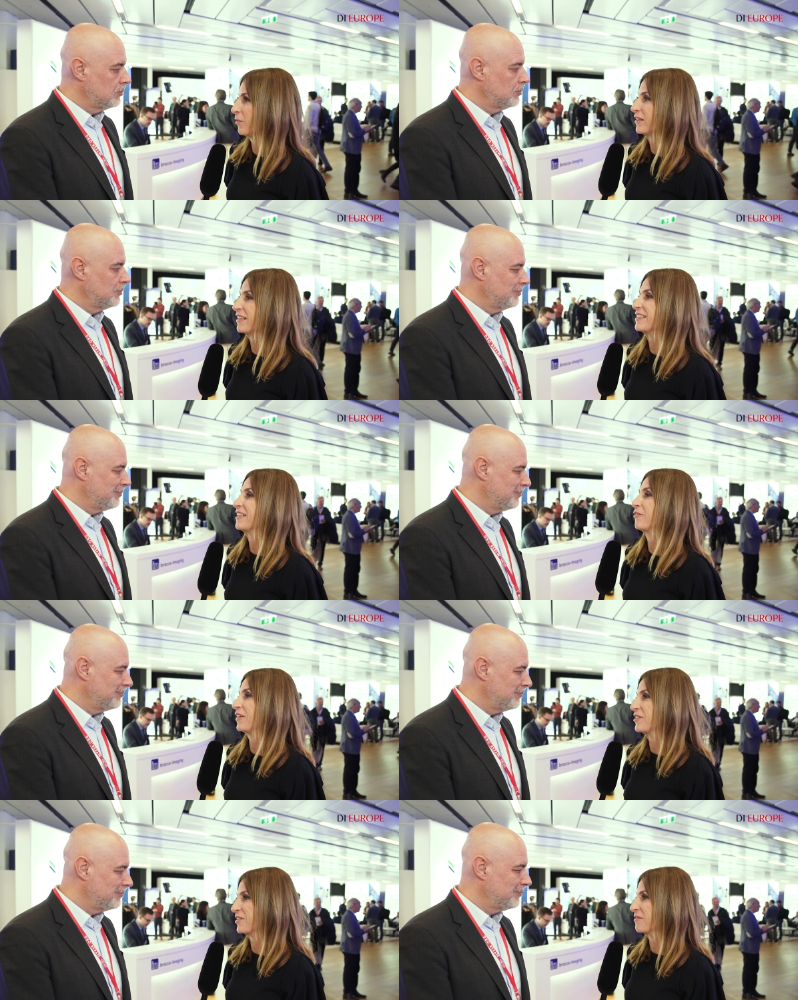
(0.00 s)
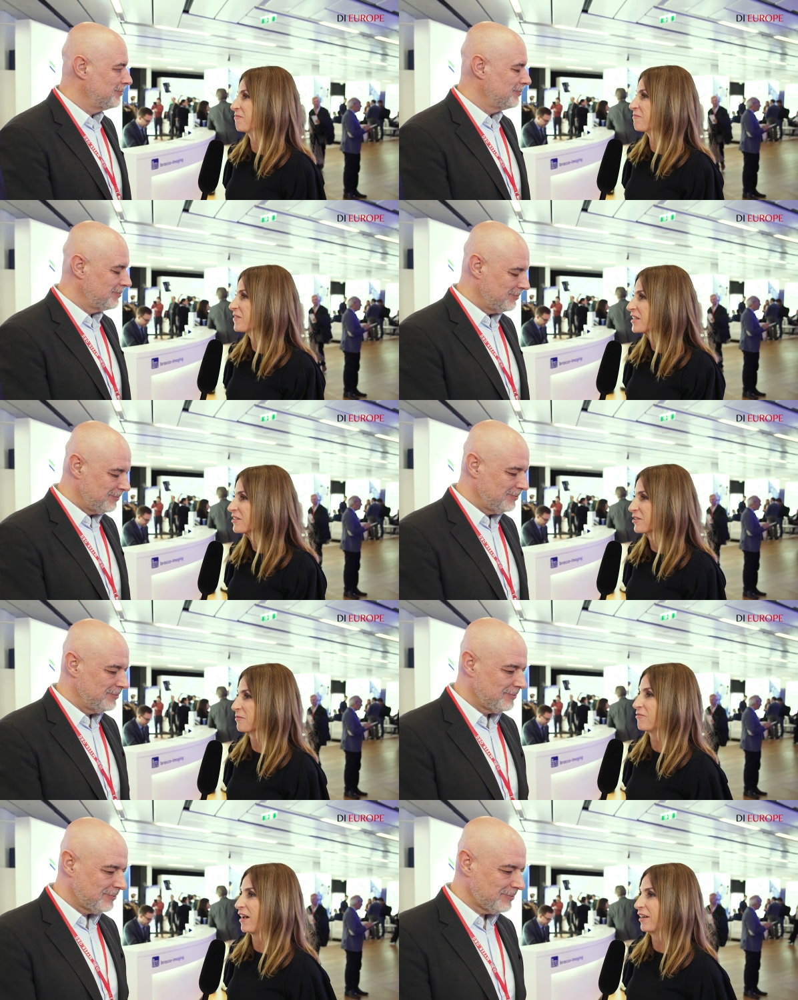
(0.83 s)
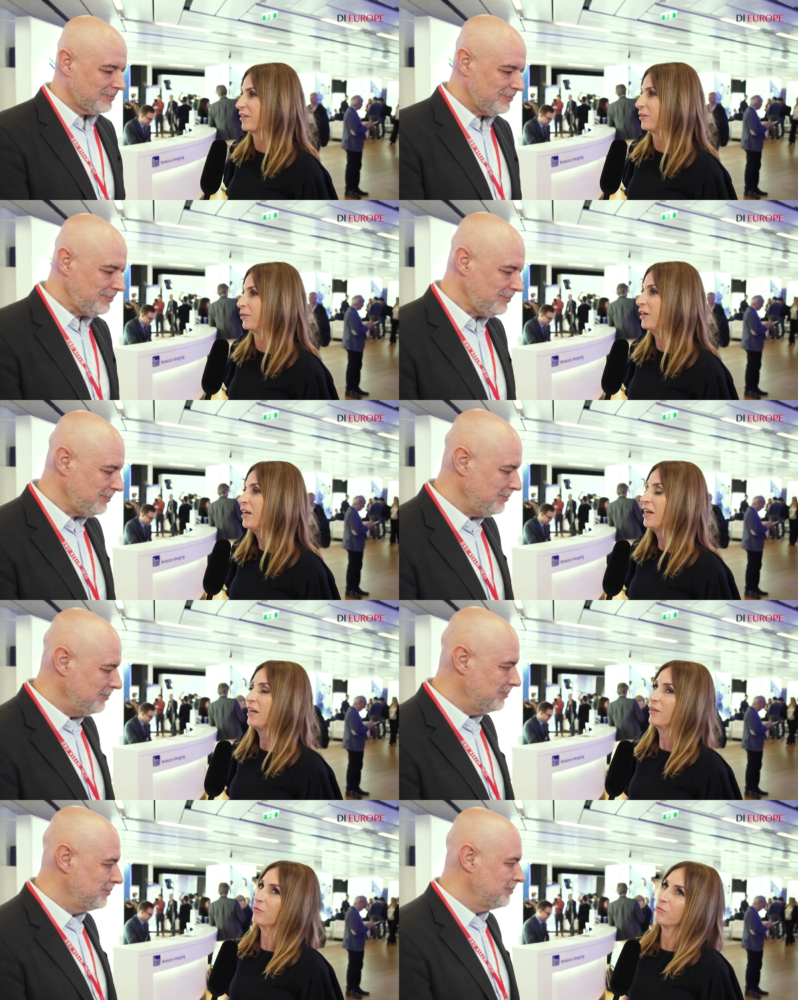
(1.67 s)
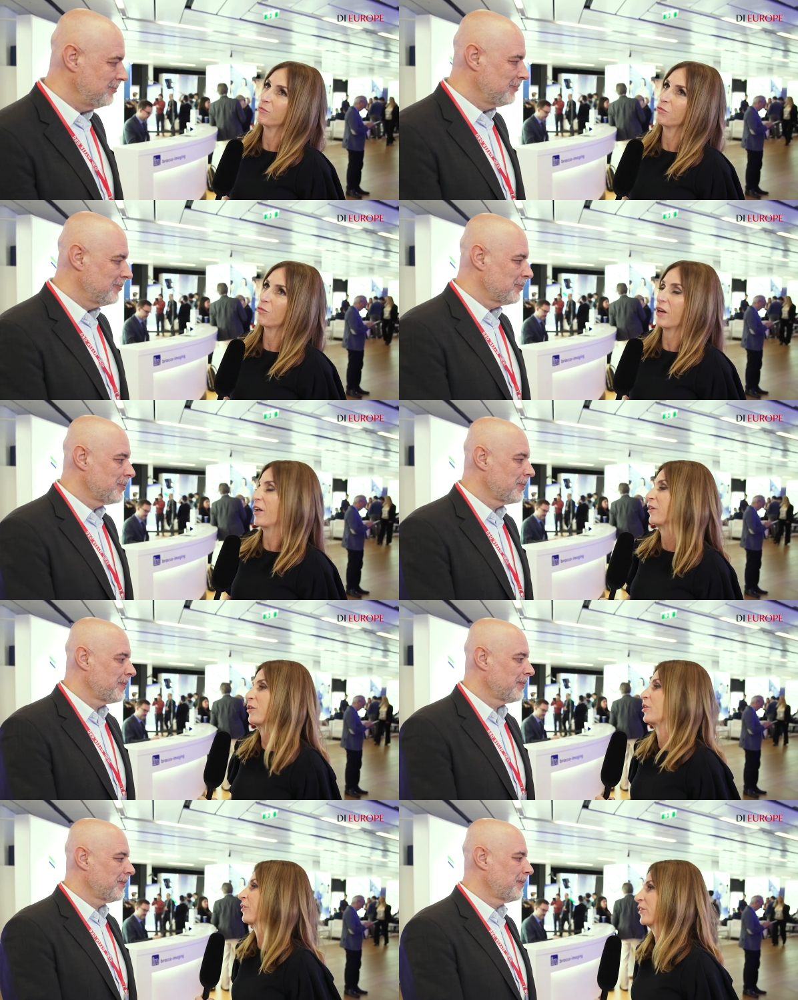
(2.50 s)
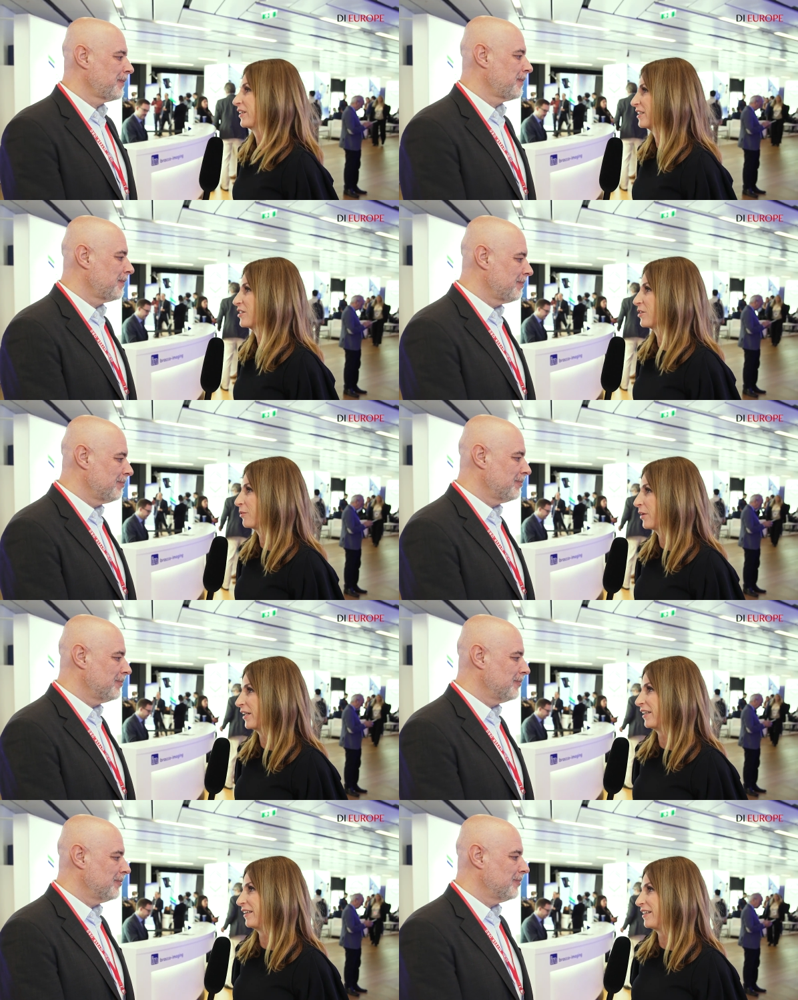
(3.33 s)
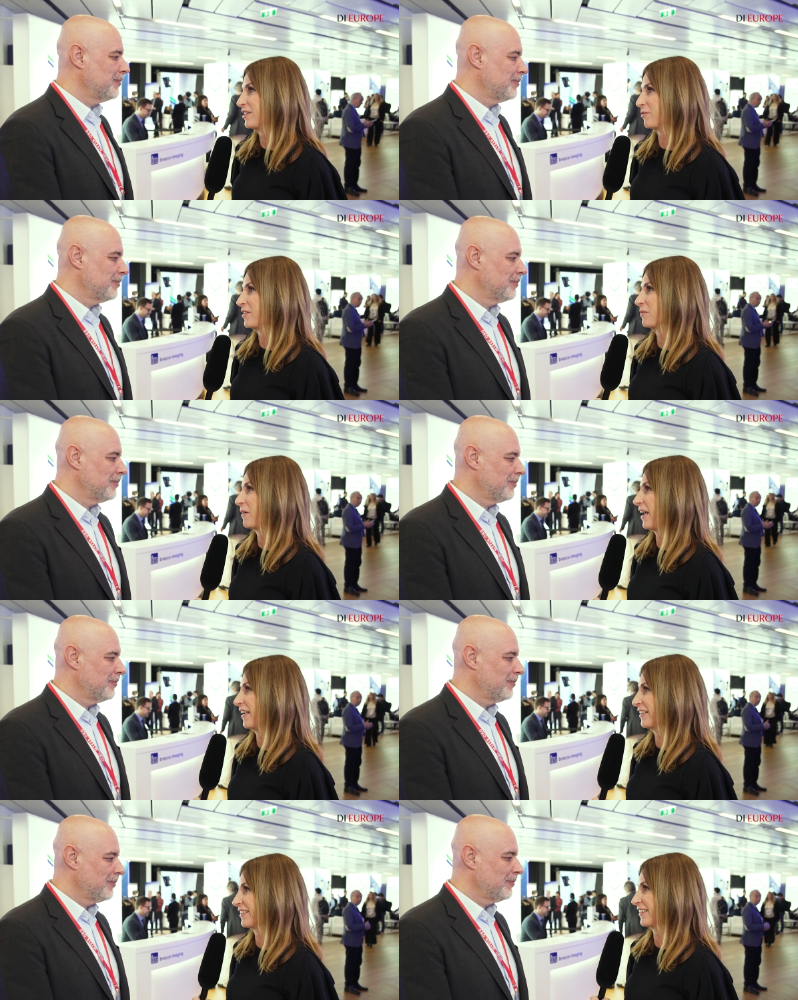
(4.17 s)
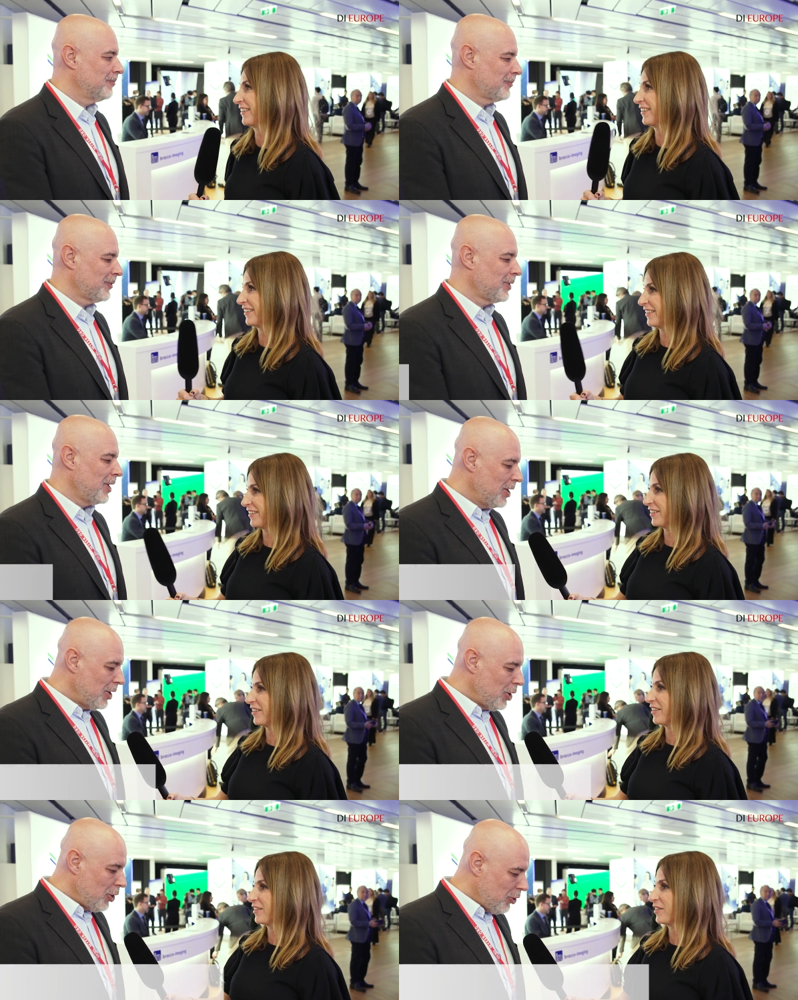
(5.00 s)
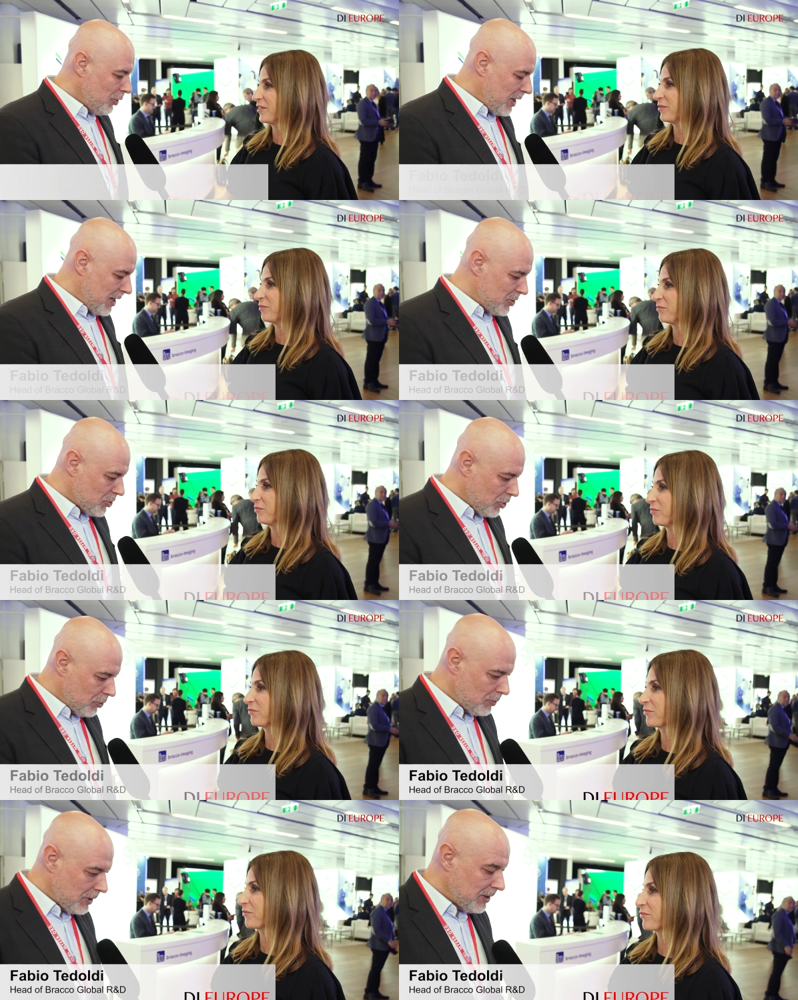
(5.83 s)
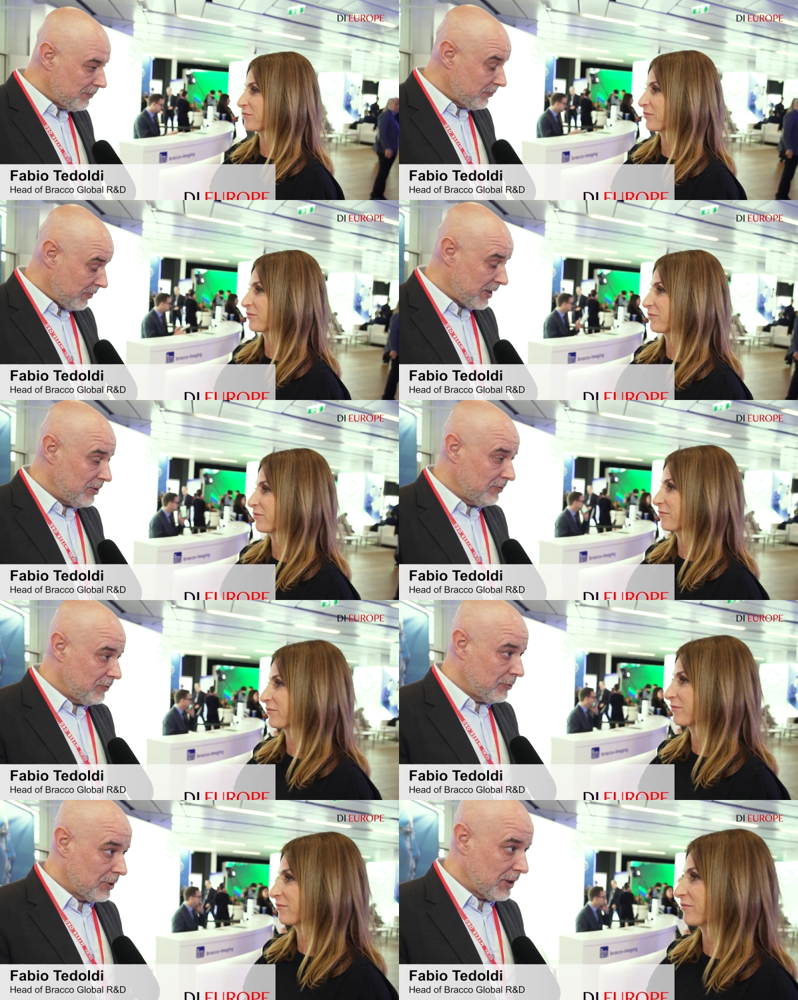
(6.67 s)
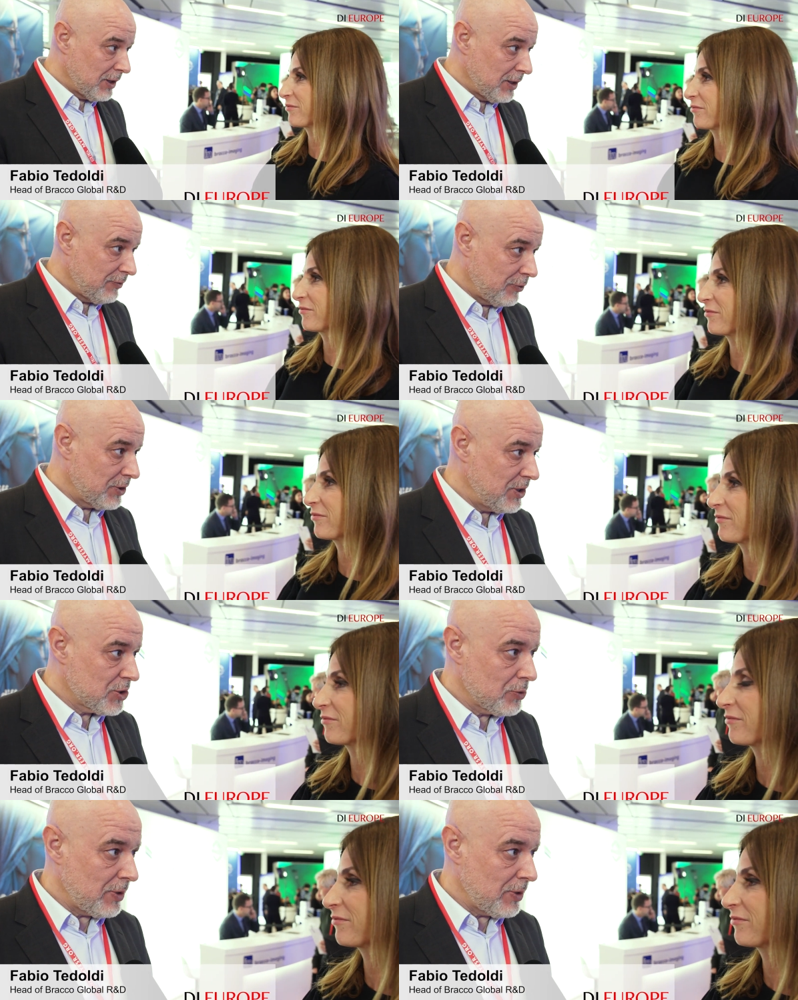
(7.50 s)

Speaker 1: what does innovation mean to Bracco? Mm, what are you currently doing in this respect?
Speaker 2: Okay, so um, thank you for uh, for this